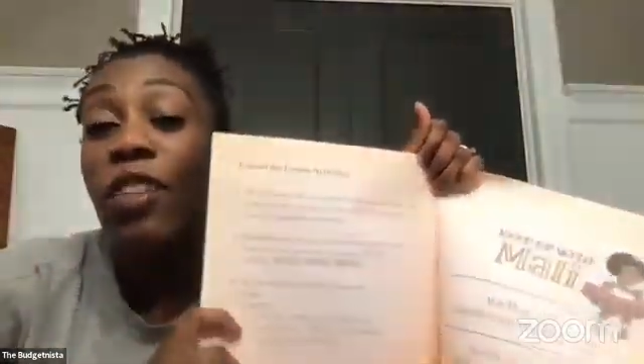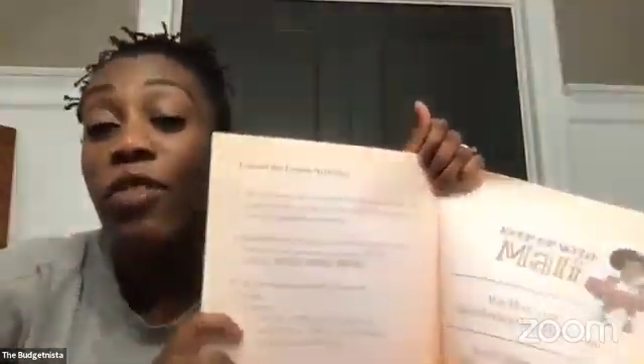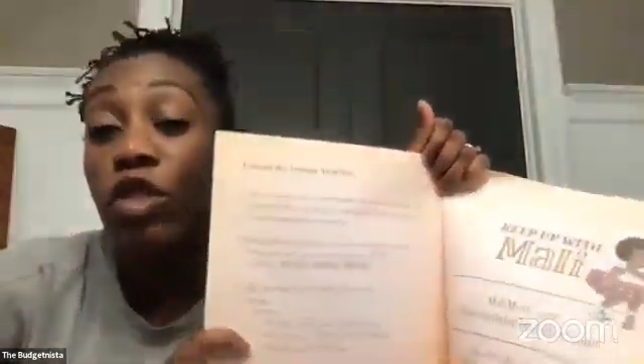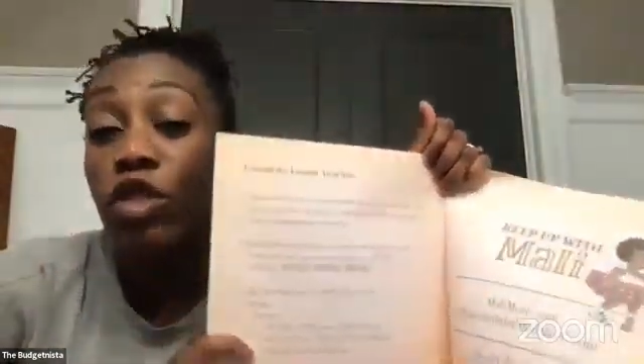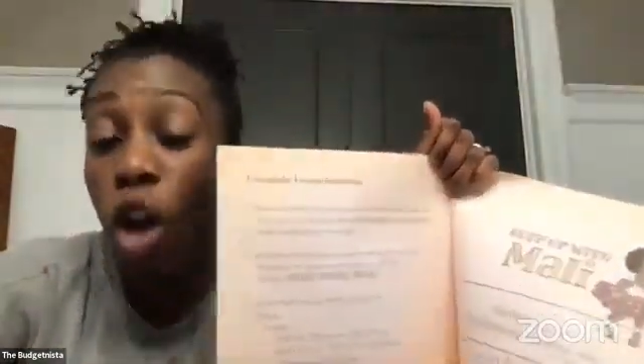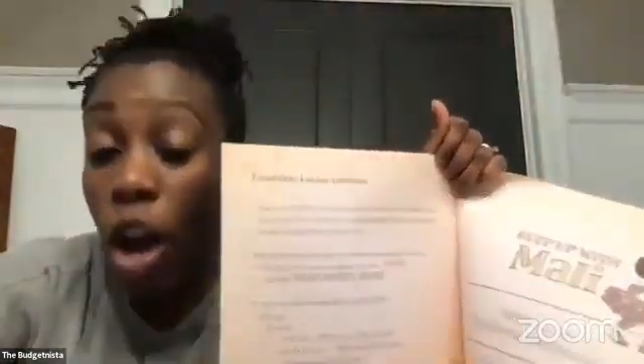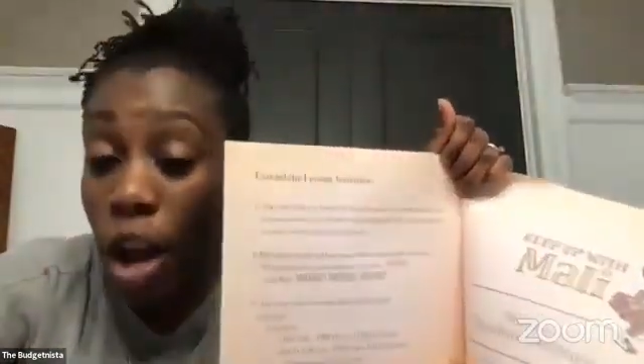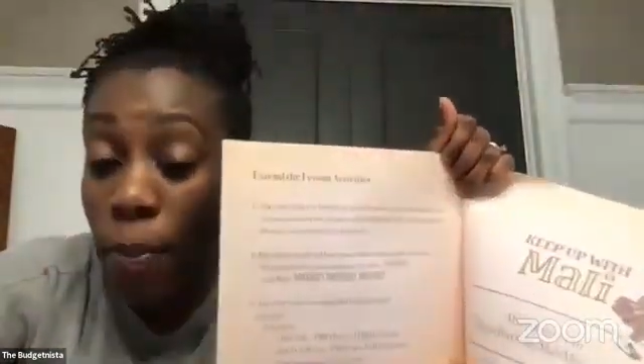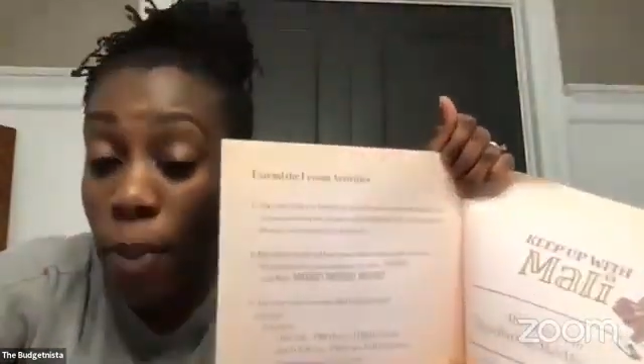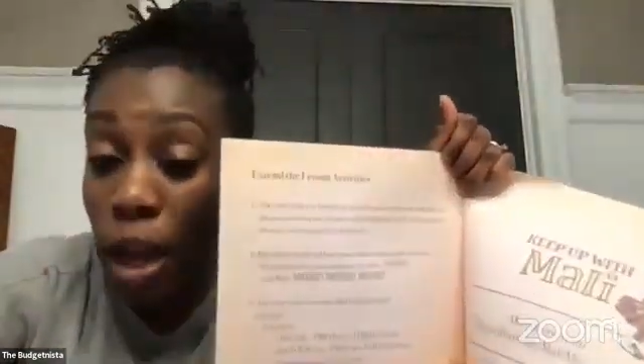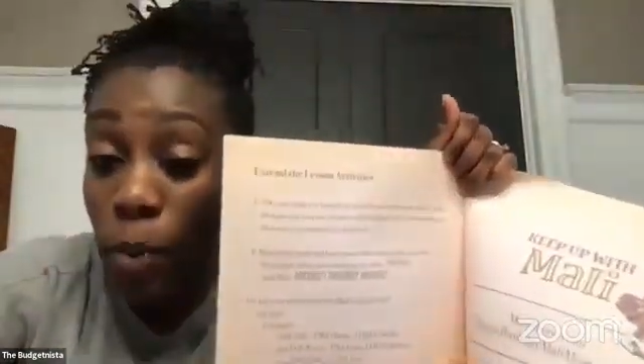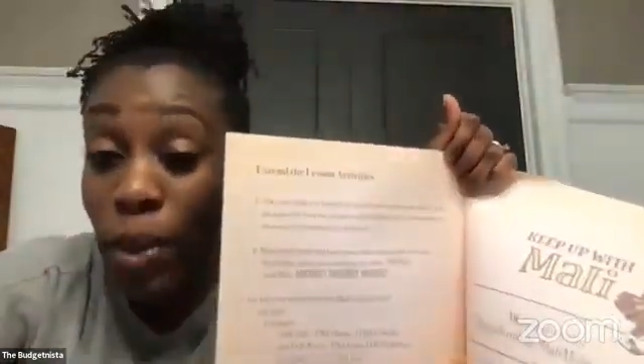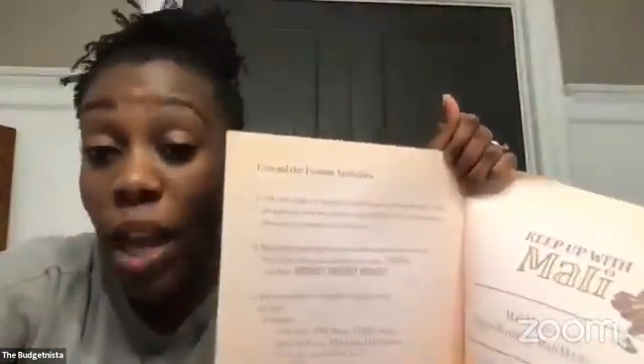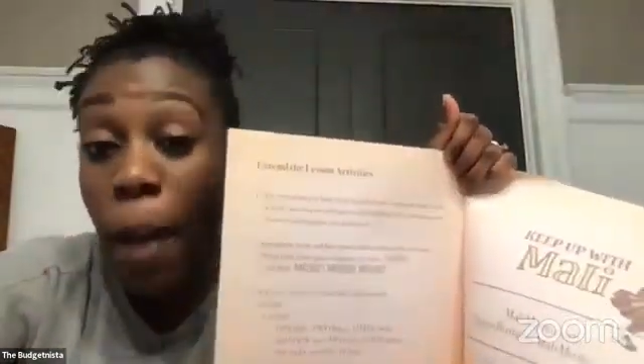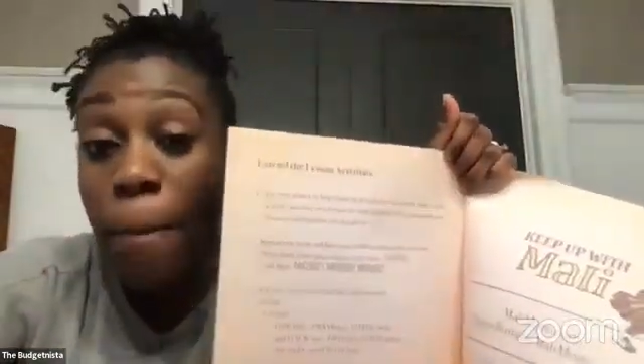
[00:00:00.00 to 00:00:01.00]
to talk about it,
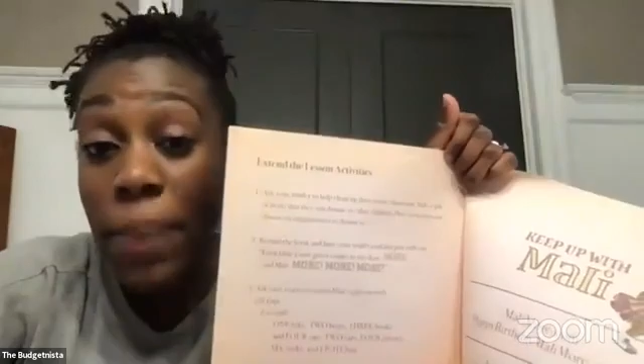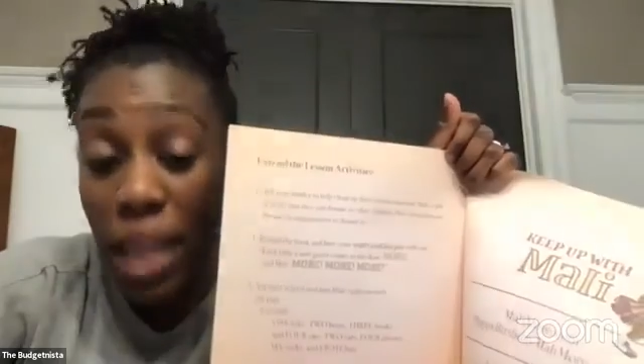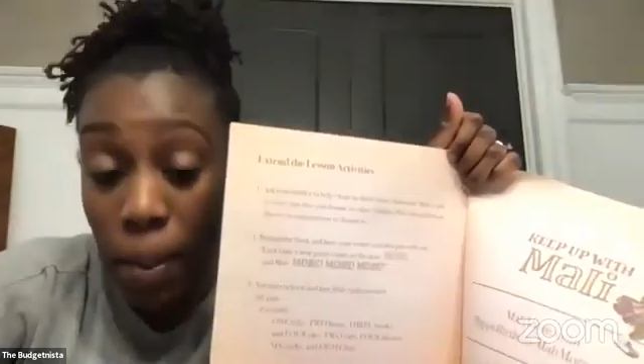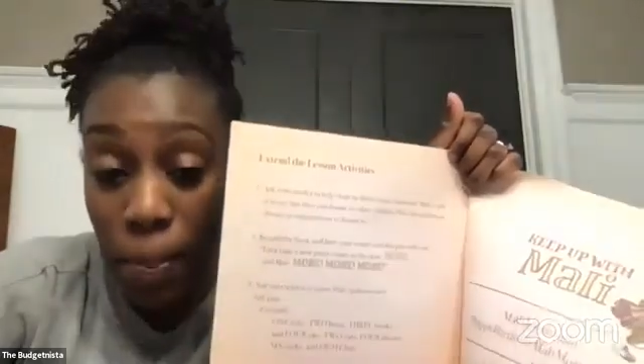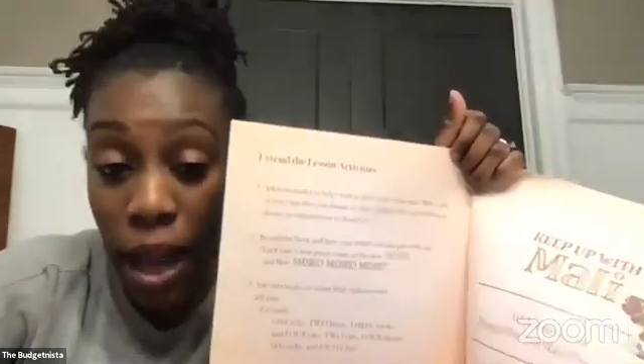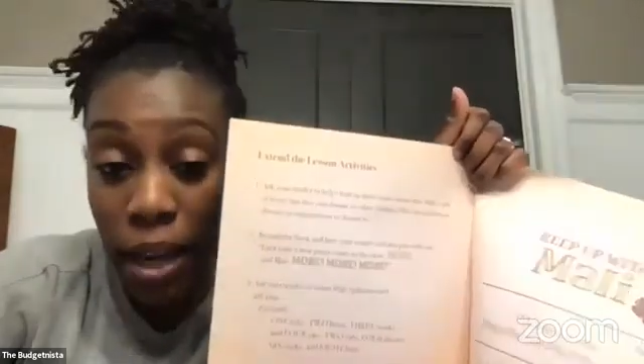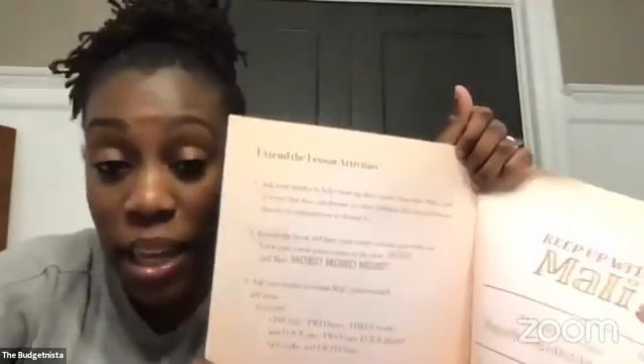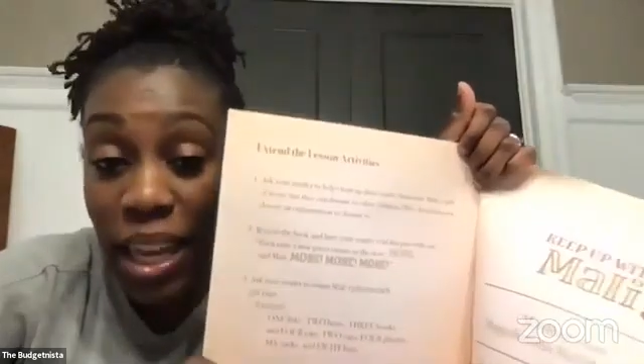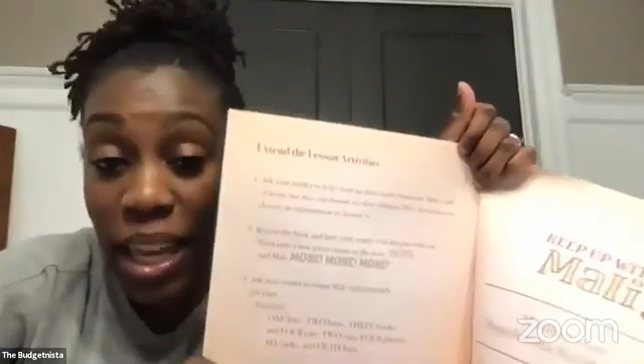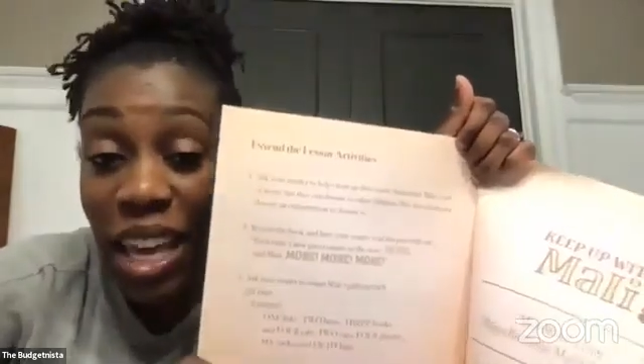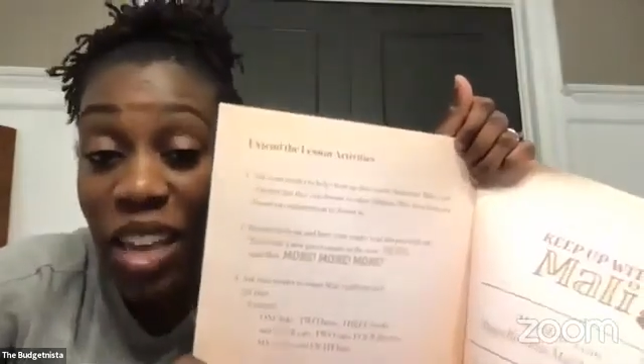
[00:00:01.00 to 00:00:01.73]
we gotta be about it.